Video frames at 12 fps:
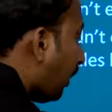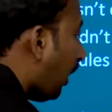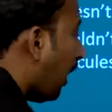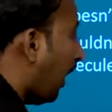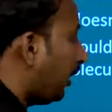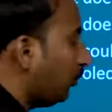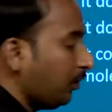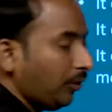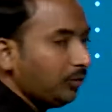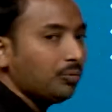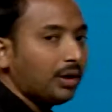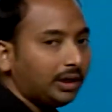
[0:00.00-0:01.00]
atom
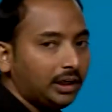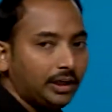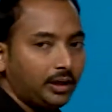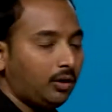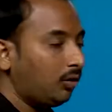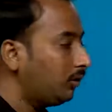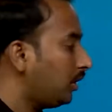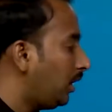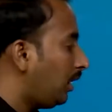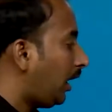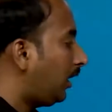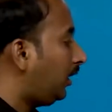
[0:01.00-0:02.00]
having 1 electron,
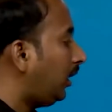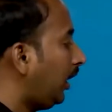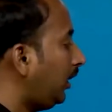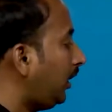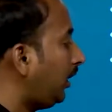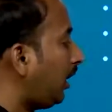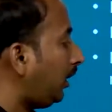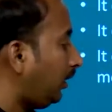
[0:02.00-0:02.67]
and like